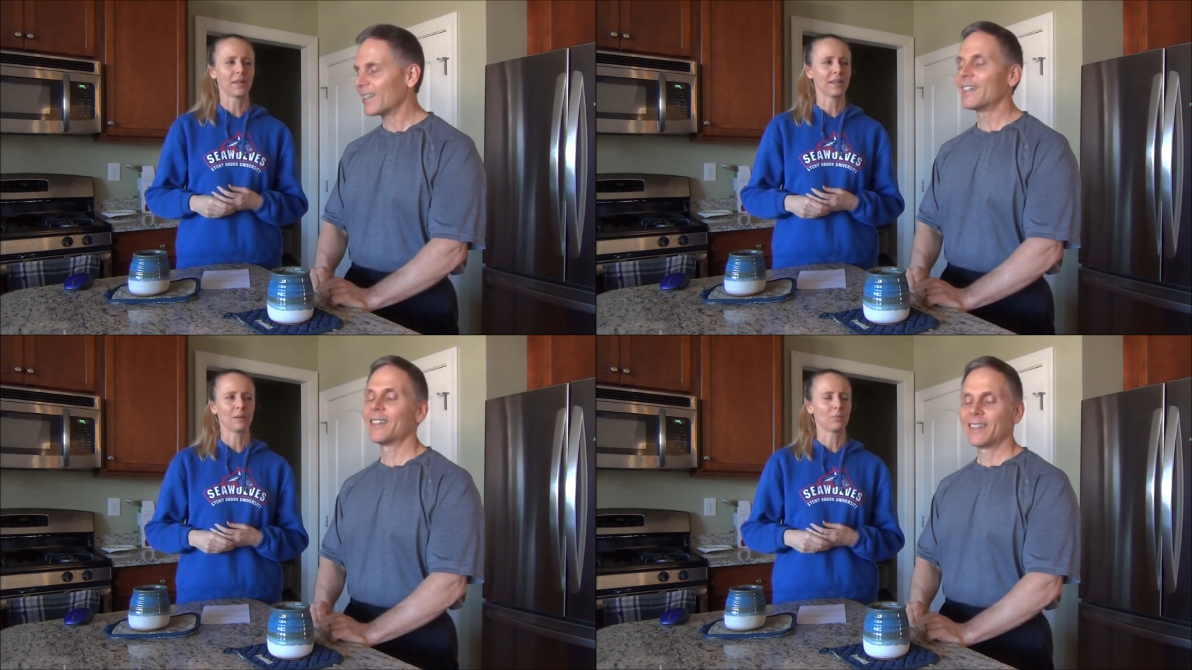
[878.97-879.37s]

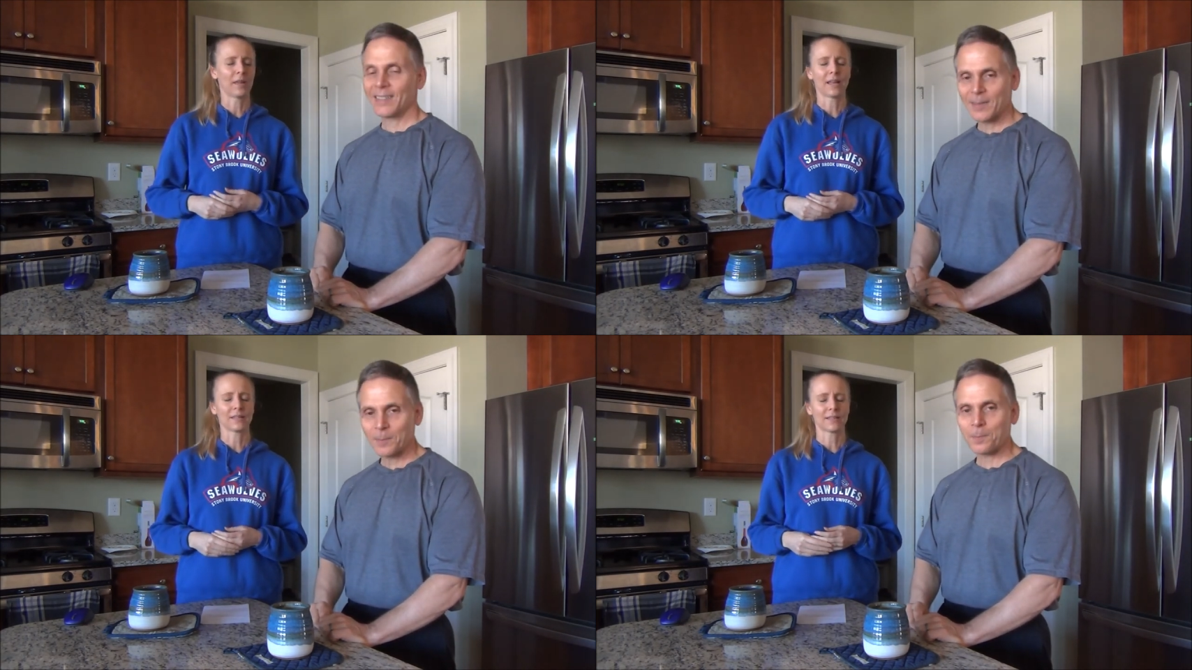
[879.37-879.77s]
Speaker 1: eating
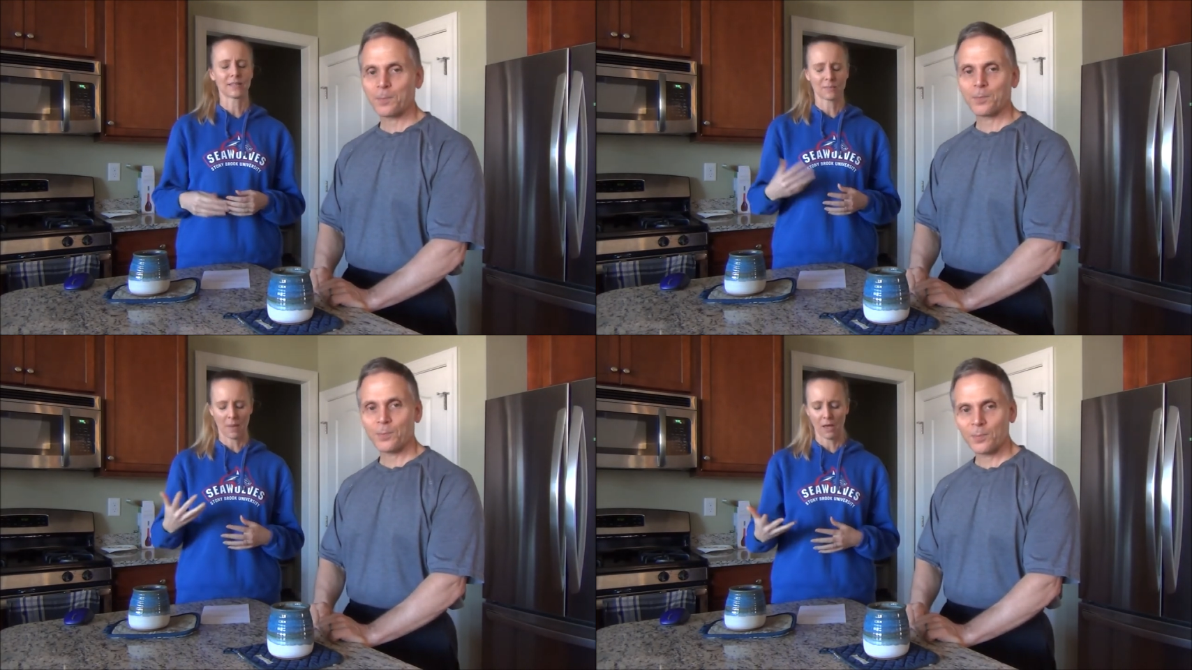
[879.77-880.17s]
plants. The
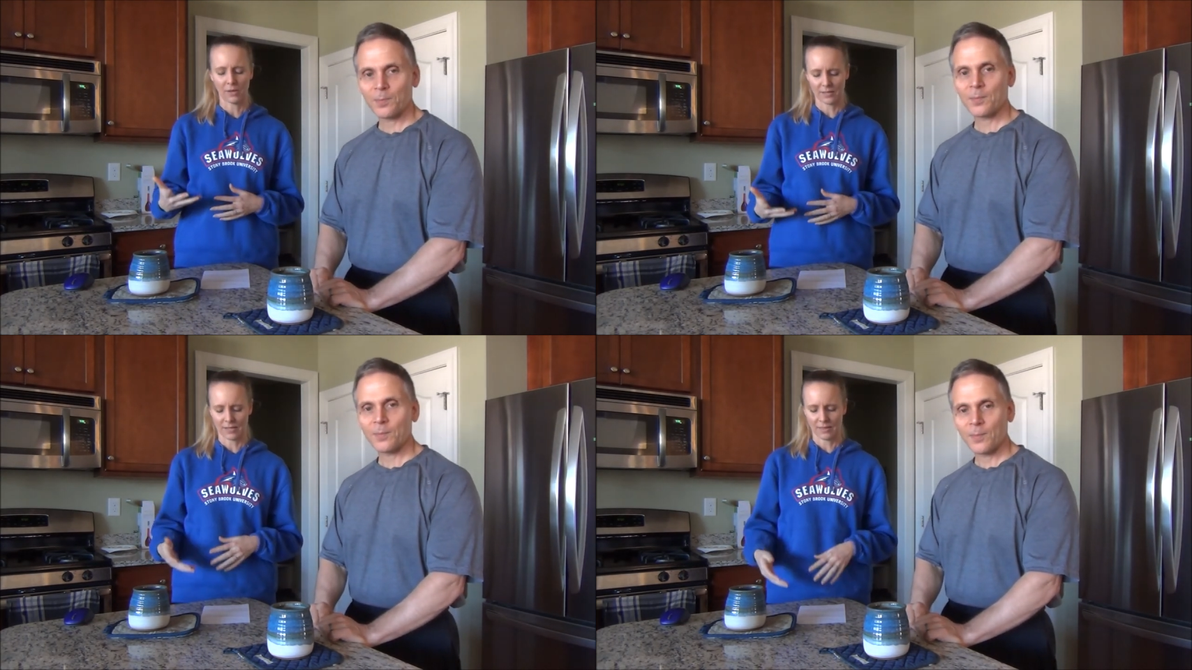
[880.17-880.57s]
smell
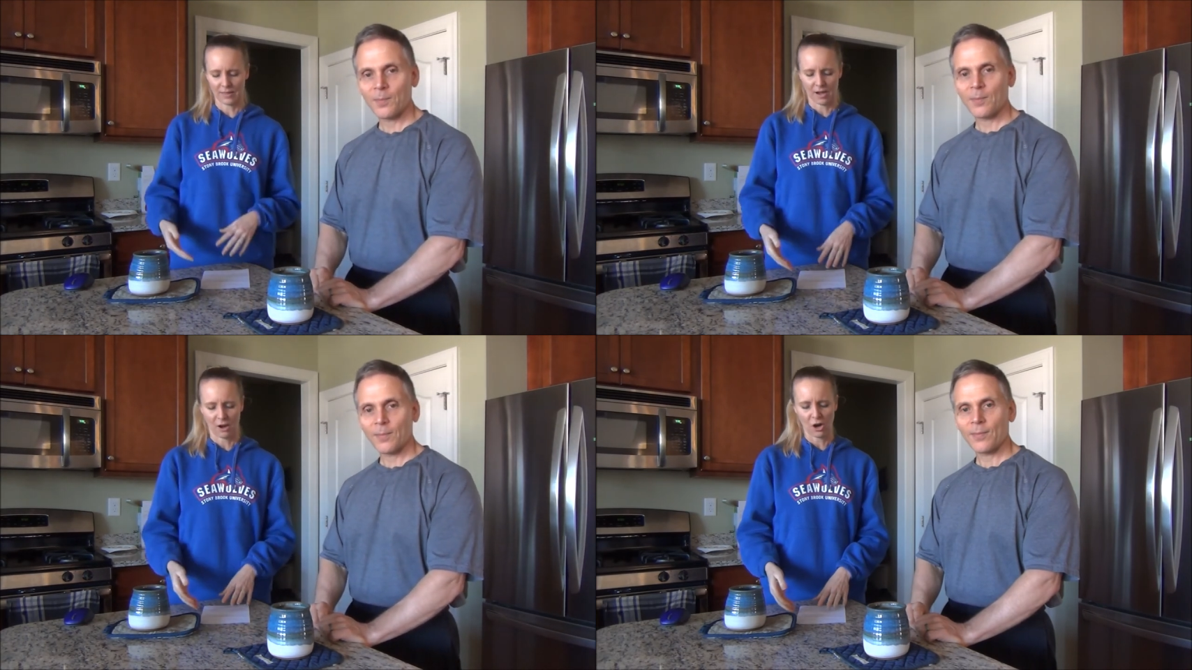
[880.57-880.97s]
isn't
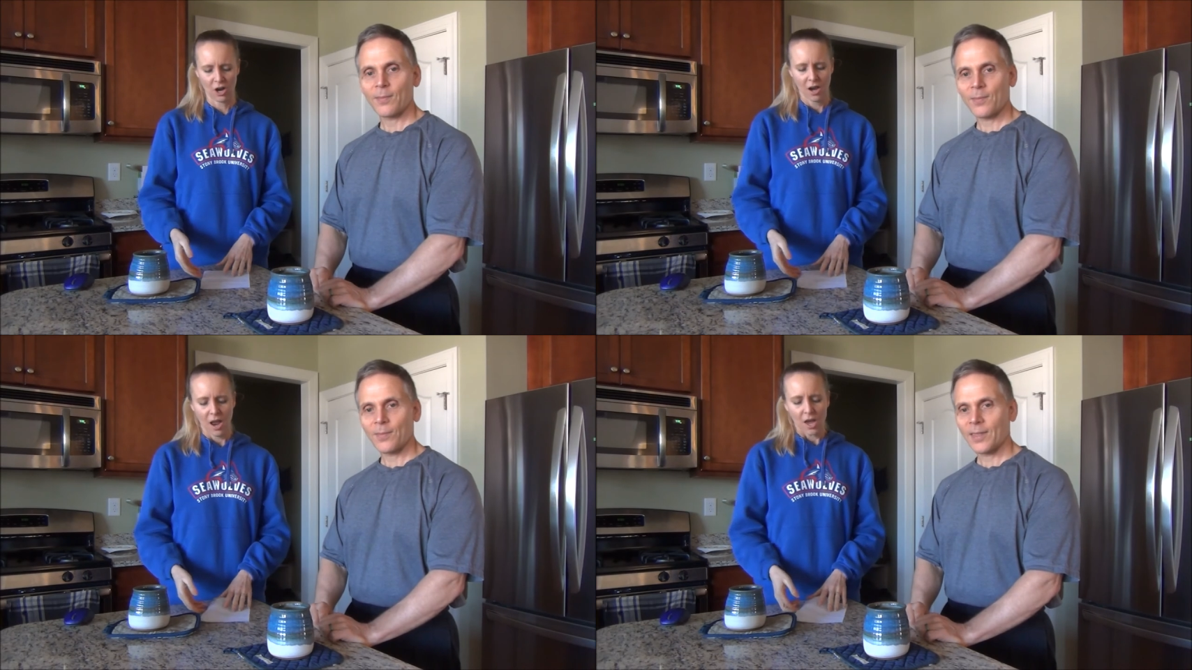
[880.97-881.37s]
there.
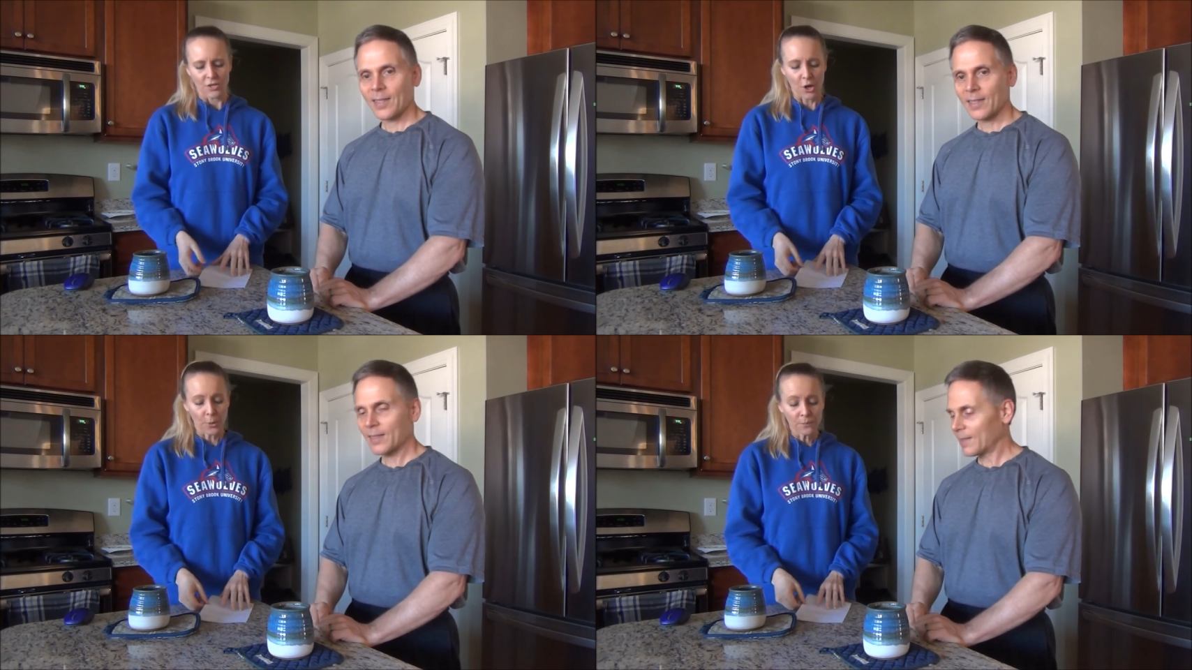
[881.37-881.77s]

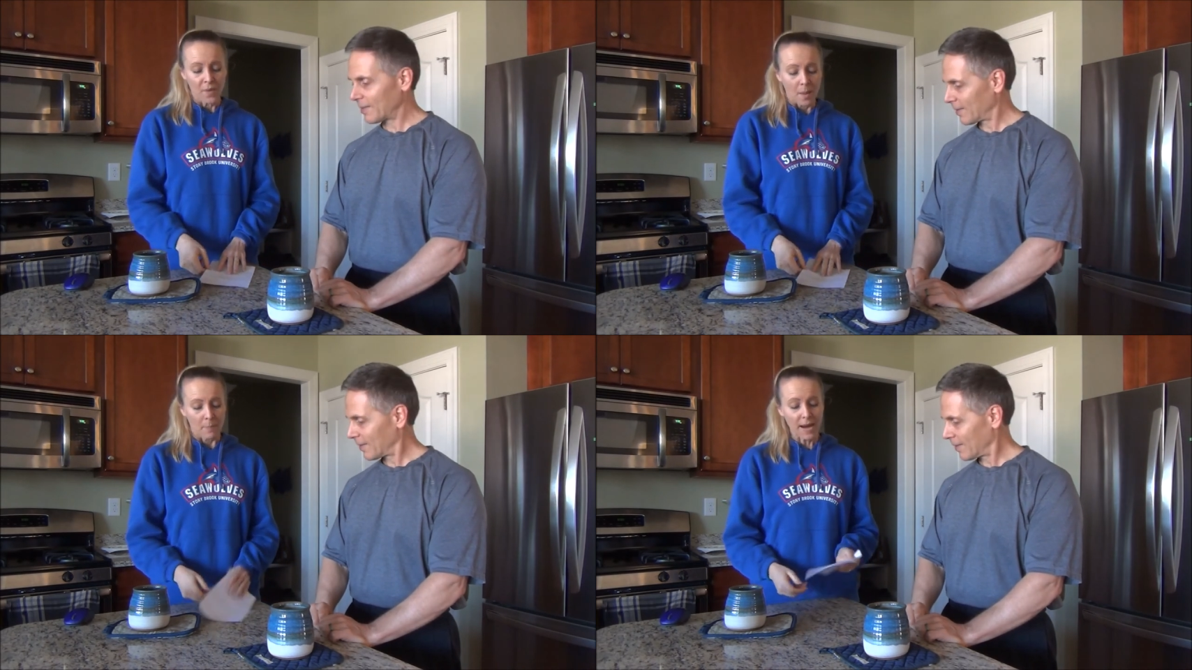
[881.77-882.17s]
So
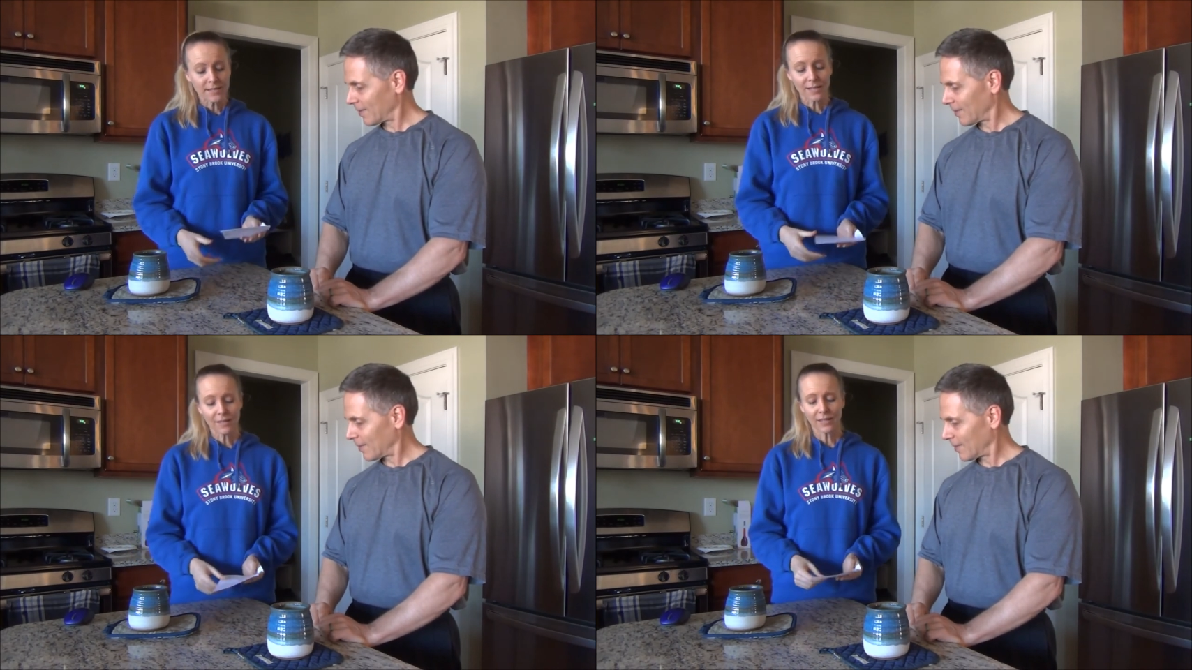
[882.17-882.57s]

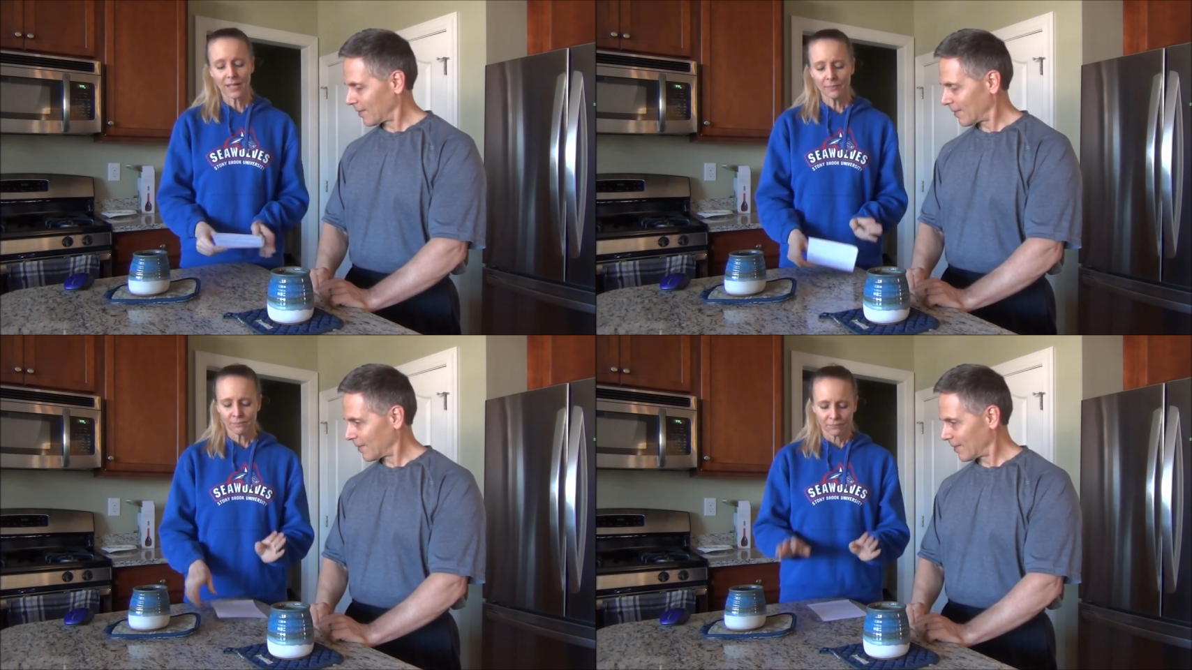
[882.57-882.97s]
basically,